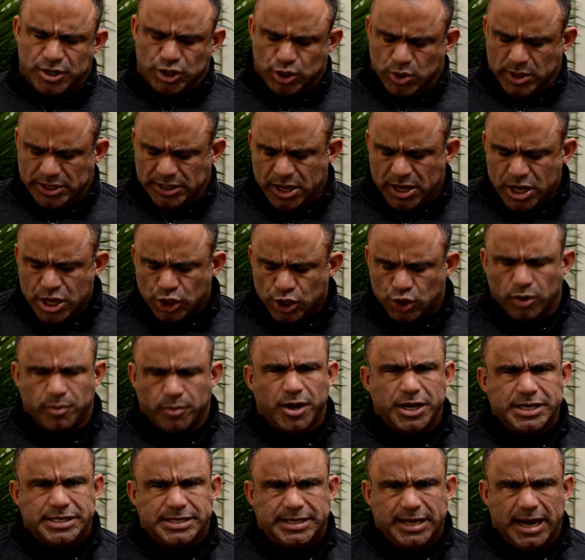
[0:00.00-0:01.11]
so, I, so I'm
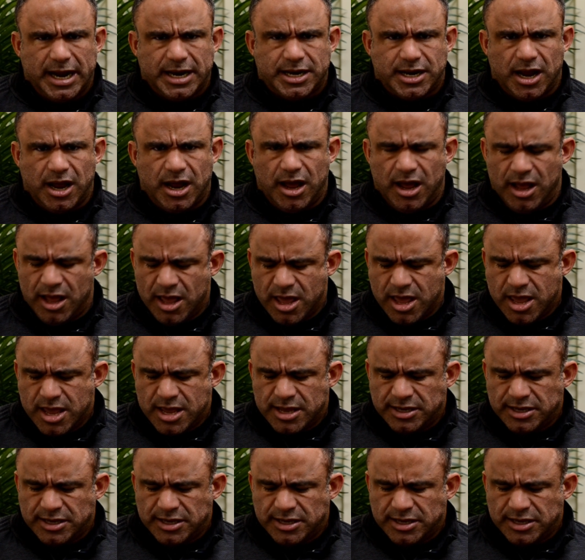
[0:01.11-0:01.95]
on DECA,